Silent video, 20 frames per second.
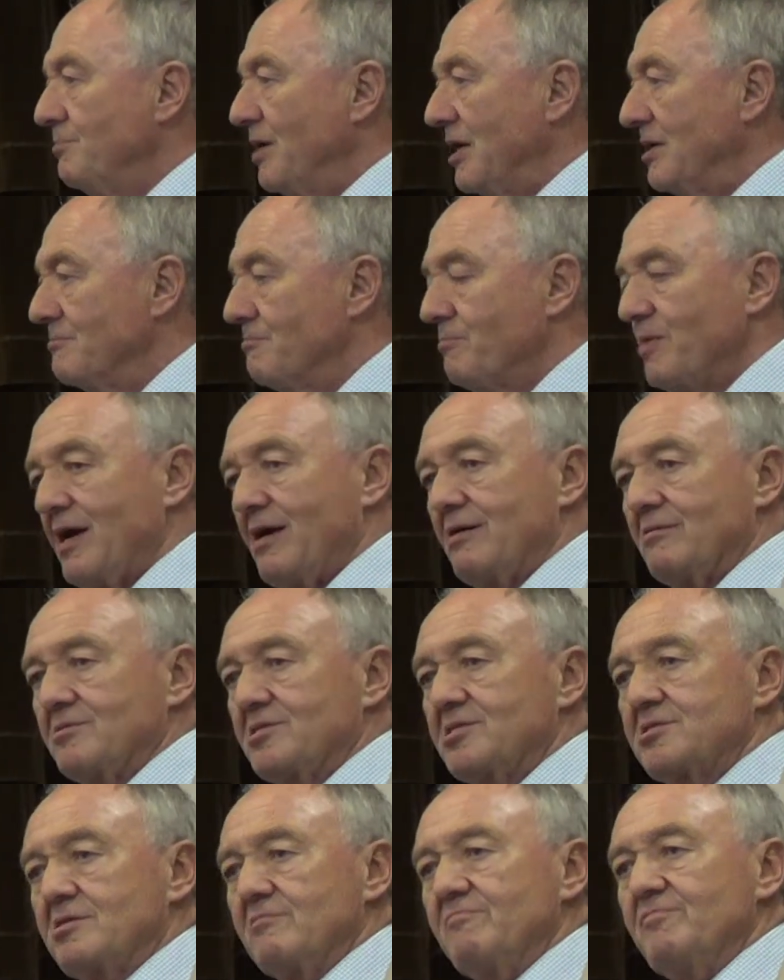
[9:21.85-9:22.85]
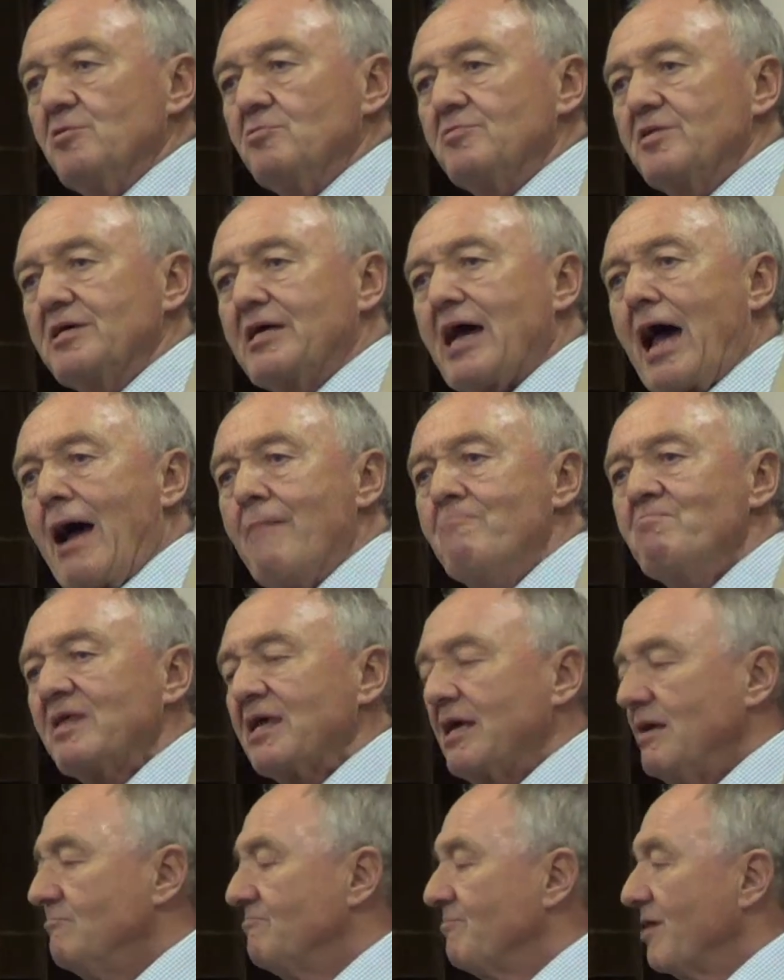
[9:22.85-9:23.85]
billion to fill the
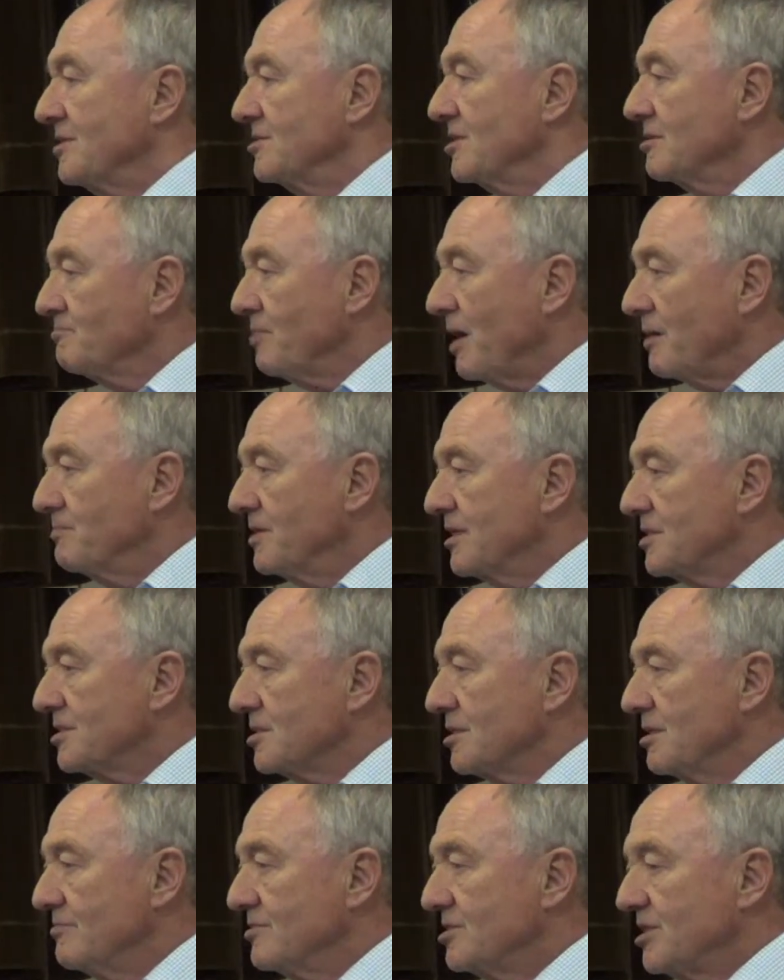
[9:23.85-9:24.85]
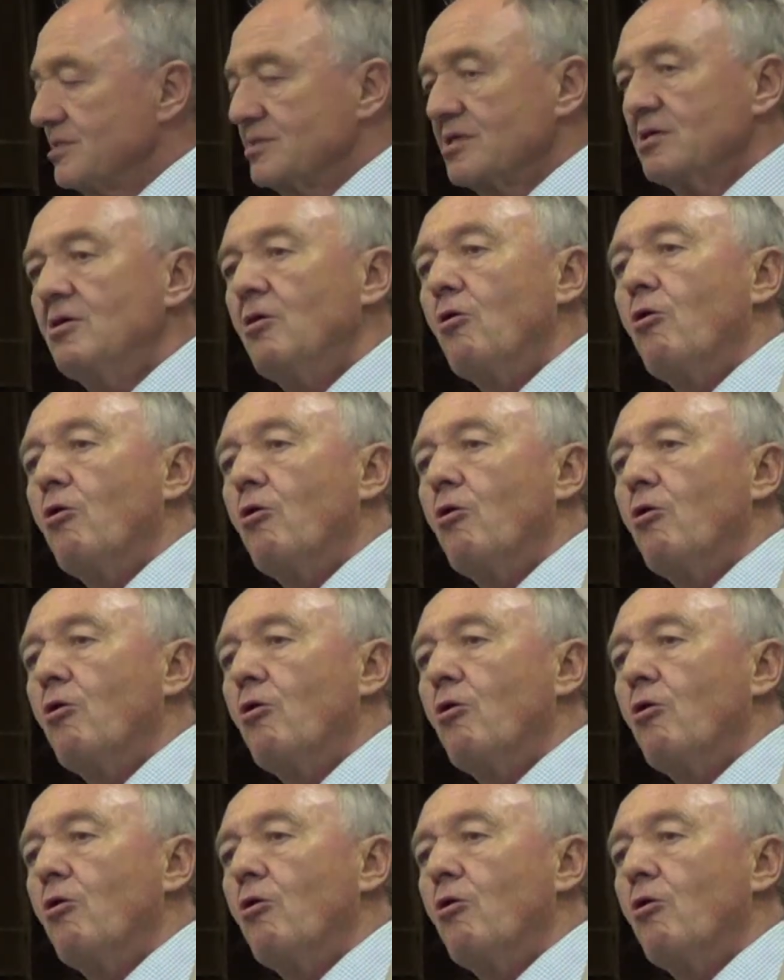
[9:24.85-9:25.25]
gap in funding public services